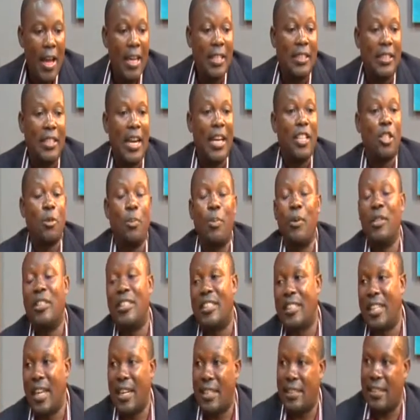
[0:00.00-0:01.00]
a
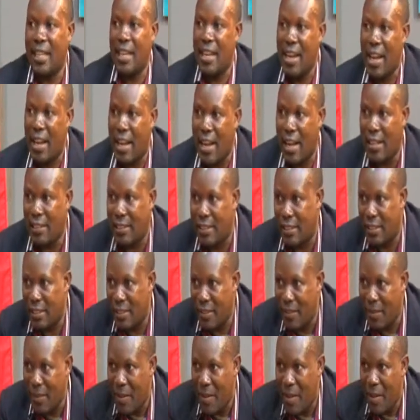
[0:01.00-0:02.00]
transport sector in a
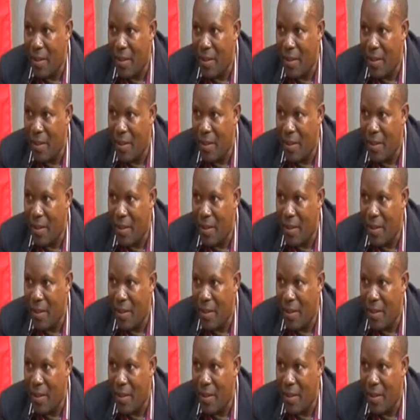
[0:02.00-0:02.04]
country